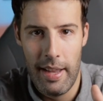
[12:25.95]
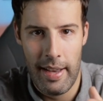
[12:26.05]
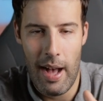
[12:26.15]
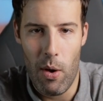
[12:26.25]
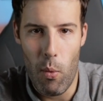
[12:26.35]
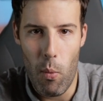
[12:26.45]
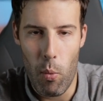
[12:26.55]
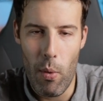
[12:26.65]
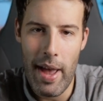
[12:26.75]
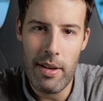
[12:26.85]
Now,
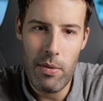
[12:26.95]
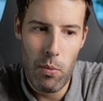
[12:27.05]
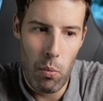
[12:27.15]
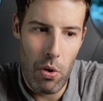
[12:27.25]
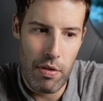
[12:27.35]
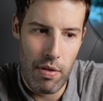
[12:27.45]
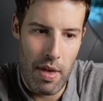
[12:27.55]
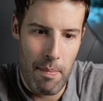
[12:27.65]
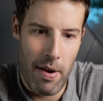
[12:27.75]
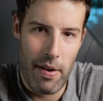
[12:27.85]
when was
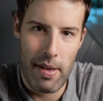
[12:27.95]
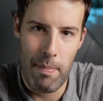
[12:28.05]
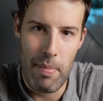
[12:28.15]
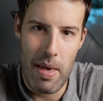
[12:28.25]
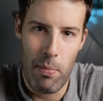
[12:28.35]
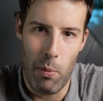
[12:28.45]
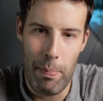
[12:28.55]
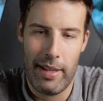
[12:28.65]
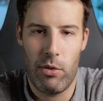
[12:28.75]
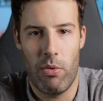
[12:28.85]
the American people
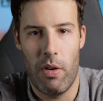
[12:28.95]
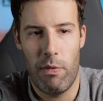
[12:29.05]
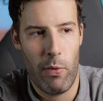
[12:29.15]
better off?